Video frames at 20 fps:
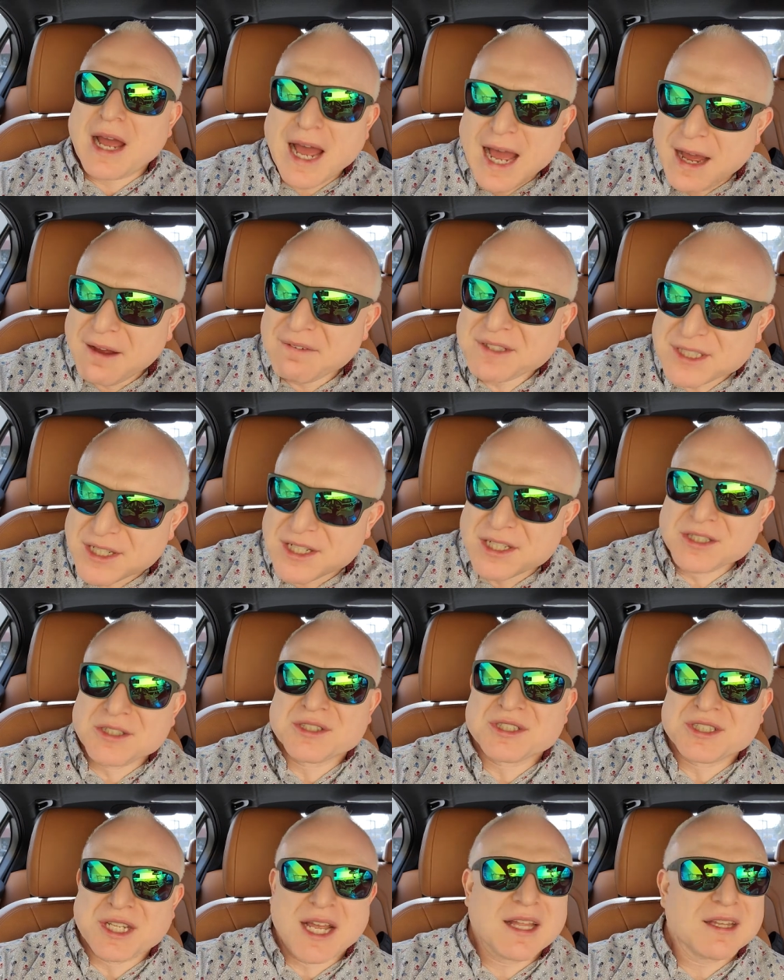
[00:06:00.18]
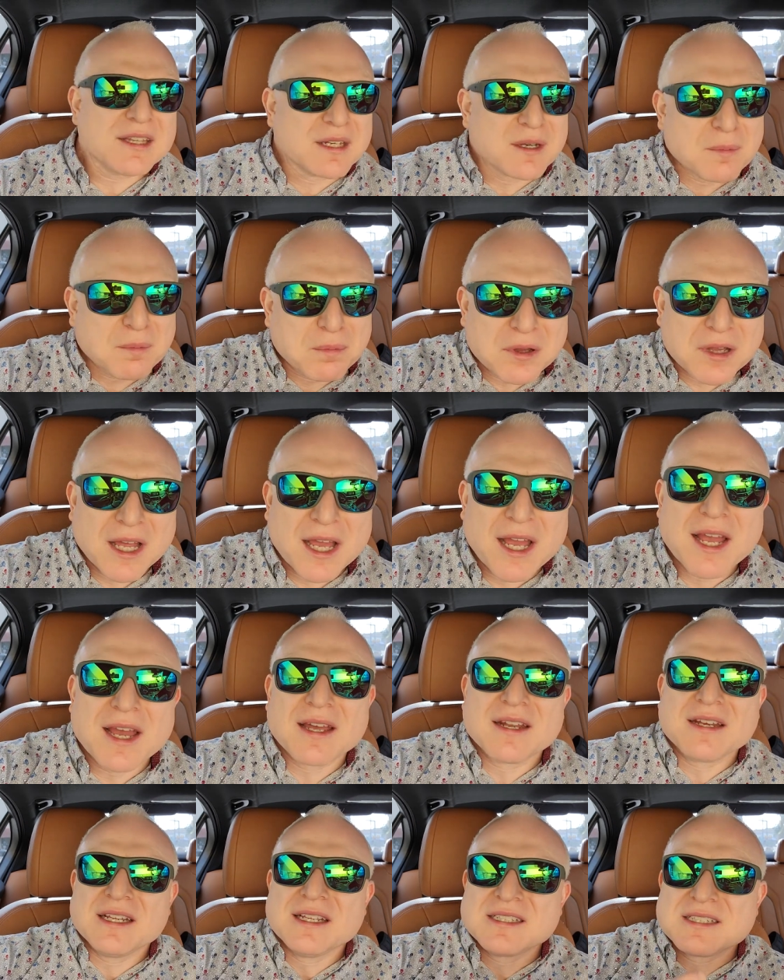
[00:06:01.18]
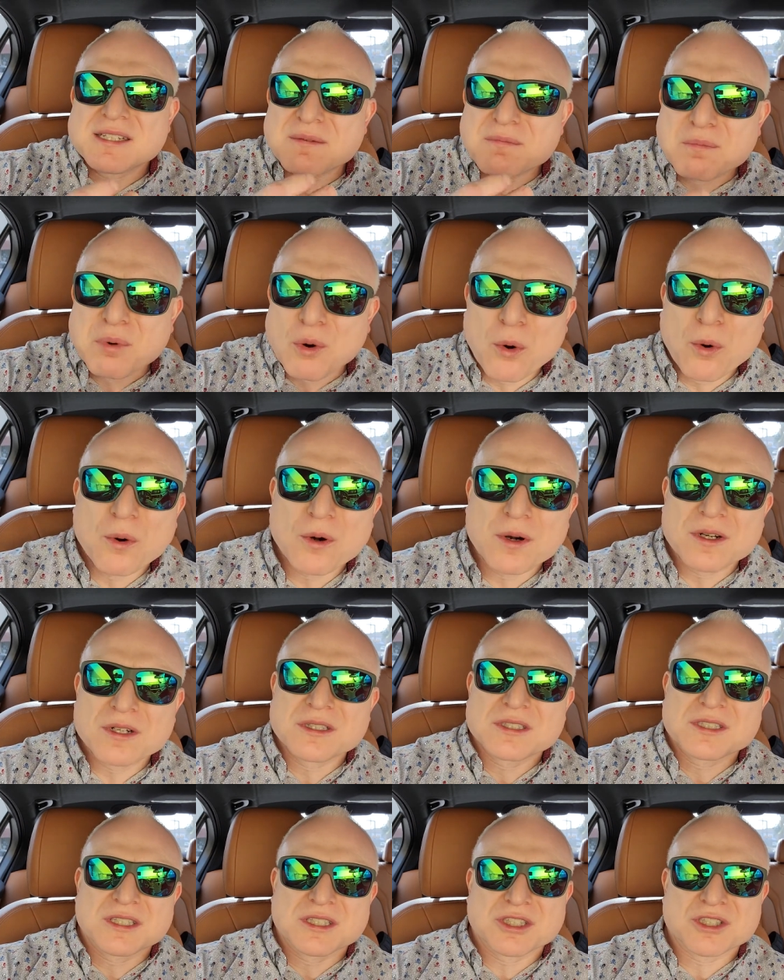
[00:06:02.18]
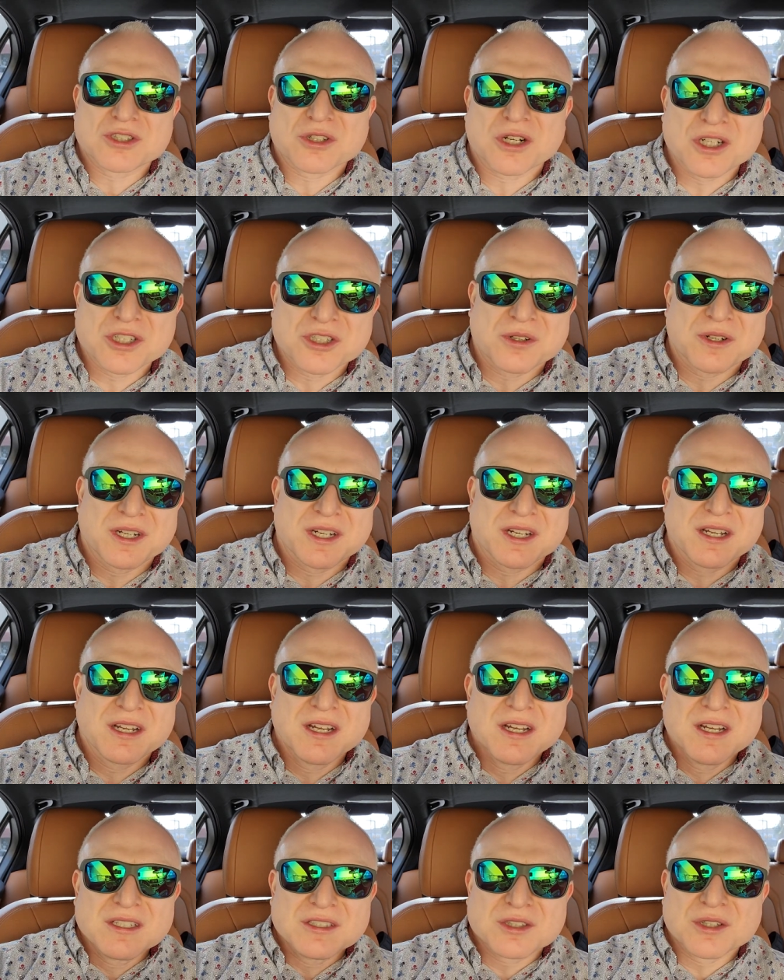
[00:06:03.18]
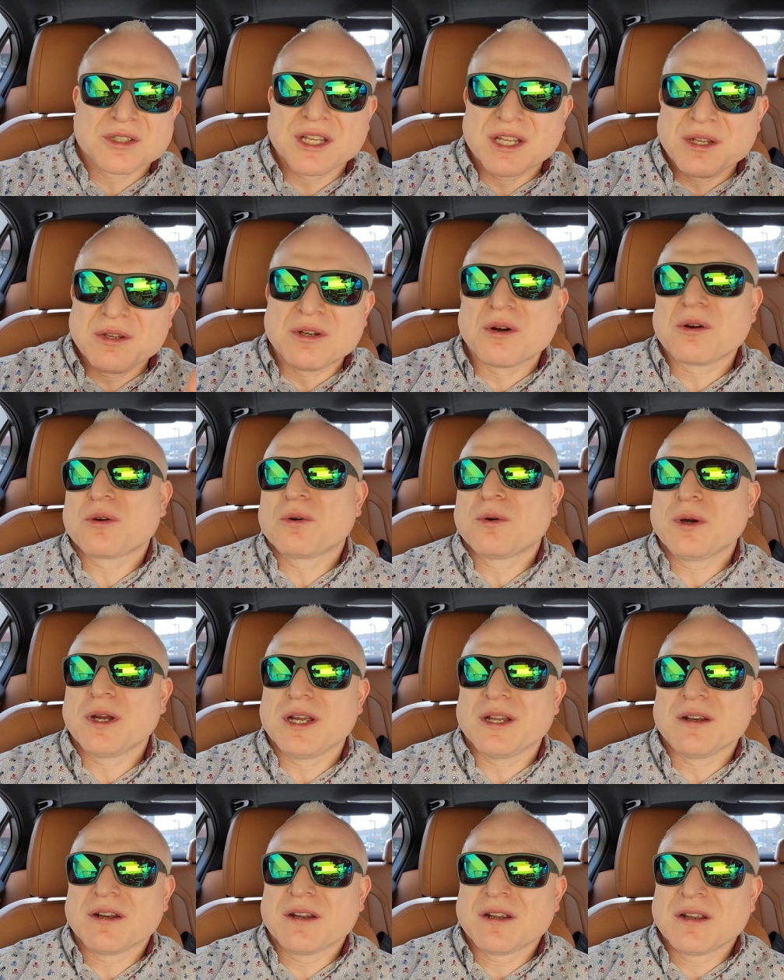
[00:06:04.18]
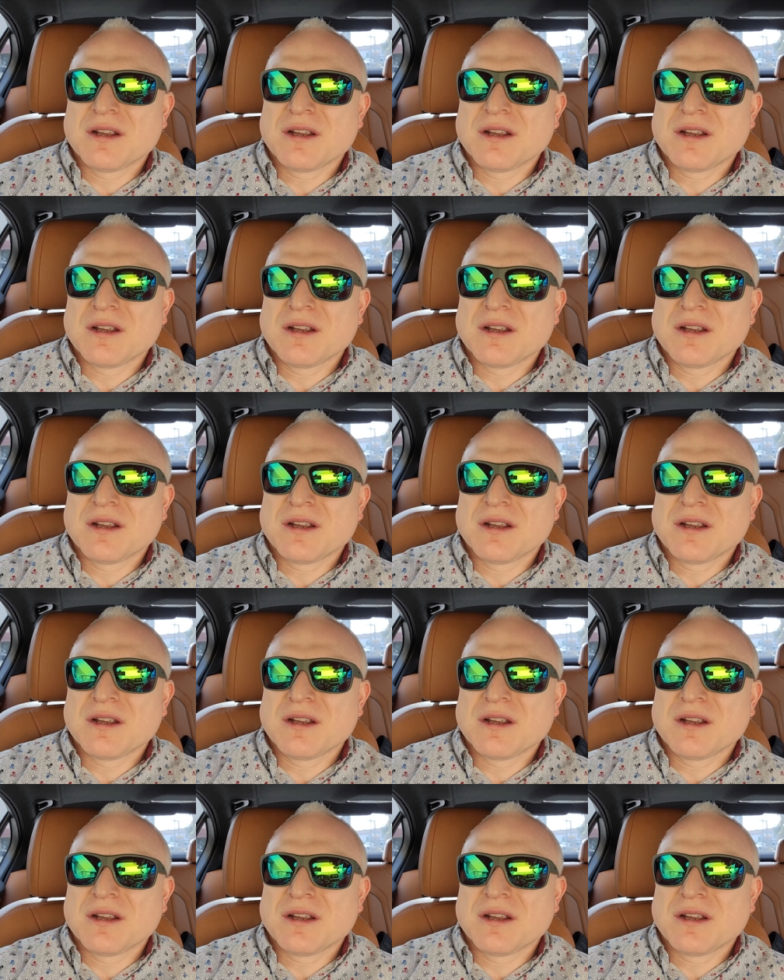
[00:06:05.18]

have to understand that a plan is important to the structuring so that you don't quit.